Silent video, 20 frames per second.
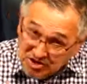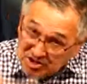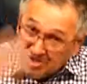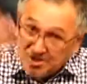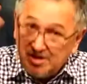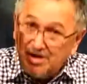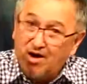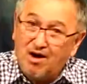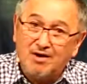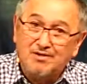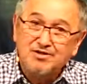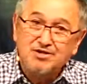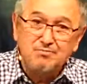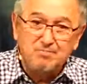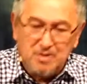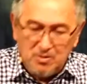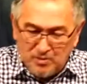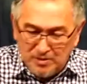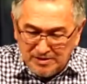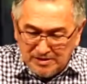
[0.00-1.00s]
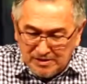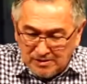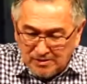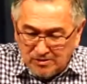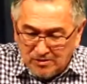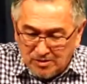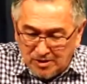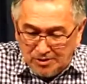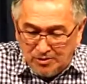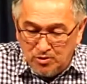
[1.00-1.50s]
She's gone to be with the
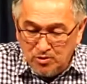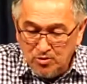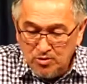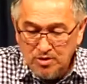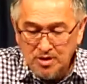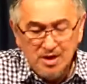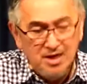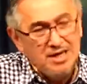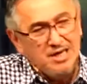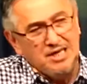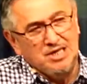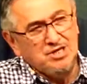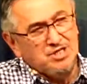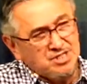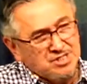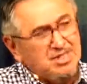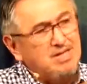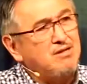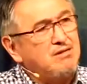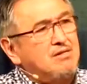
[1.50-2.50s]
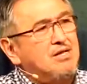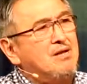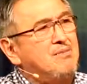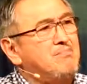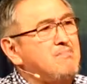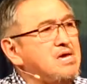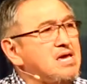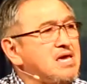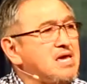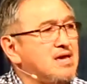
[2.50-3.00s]
Lord who instilled in
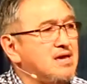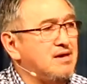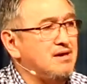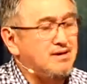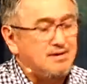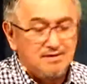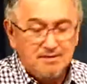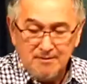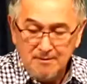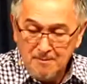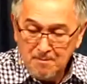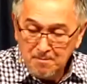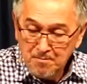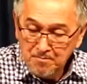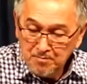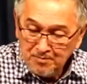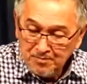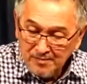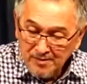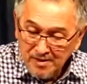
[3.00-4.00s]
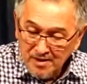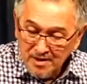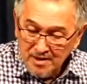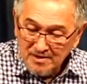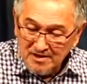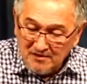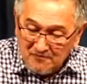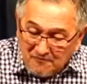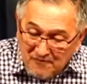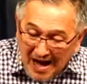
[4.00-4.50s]
me
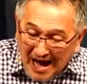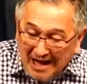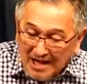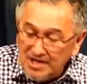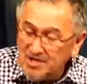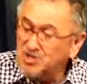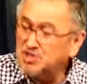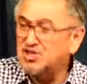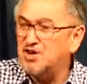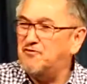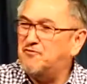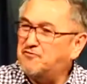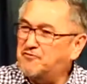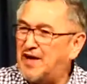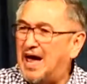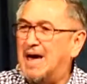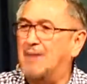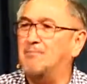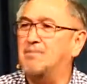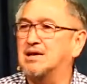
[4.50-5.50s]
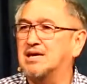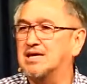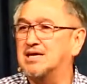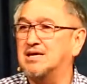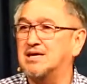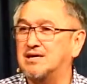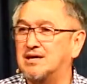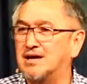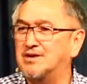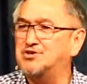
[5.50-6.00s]
the values of
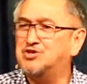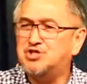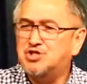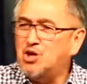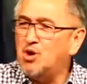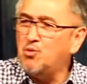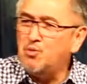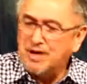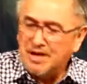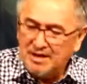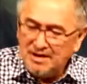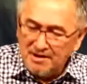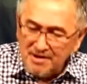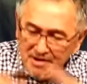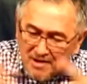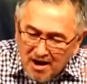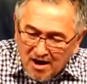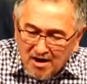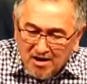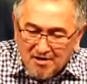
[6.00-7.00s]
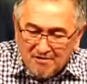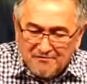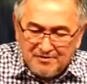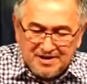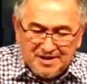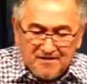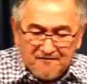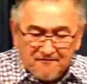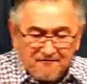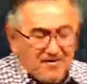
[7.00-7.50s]
family and showing love
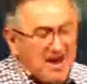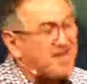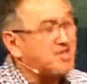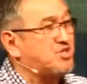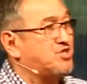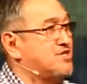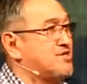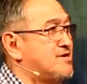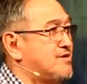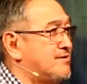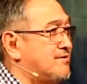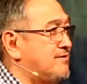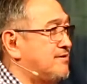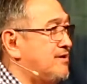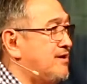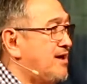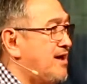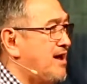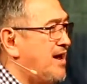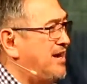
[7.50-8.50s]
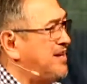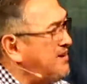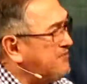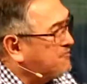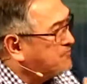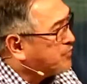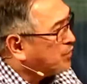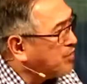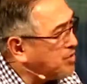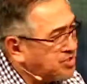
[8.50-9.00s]
and affection and
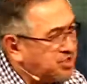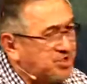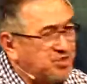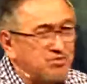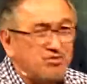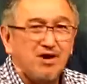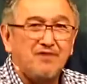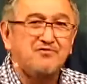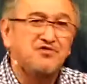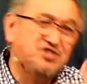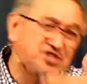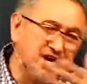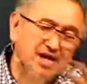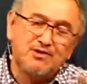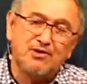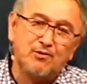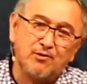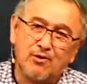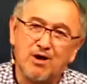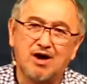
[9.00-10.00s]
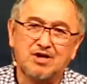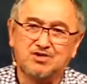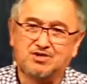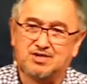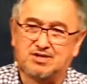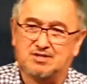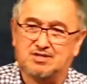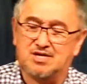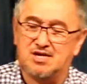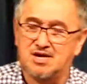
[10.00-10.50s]
the virtue of
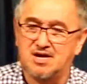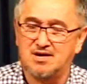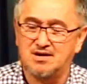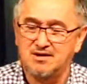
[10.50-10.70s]
generosity.